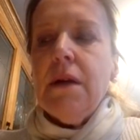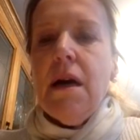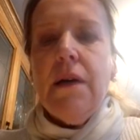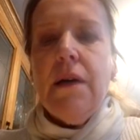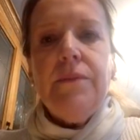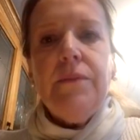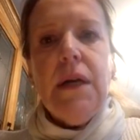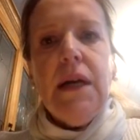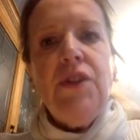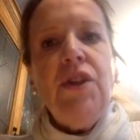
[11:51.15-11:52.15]

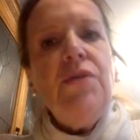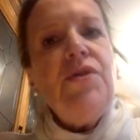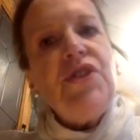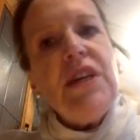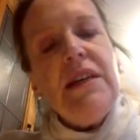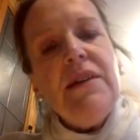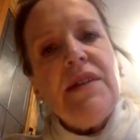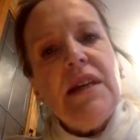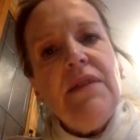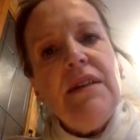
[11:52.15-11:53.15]
a new
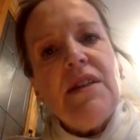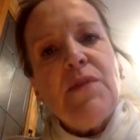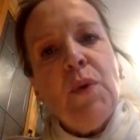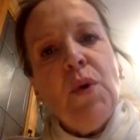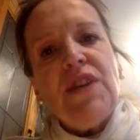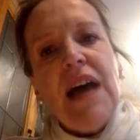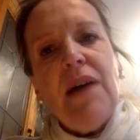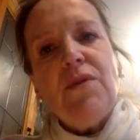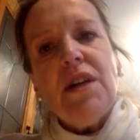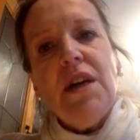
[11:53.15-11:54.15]
series is brought
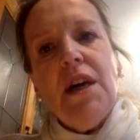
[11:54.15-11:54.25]
out,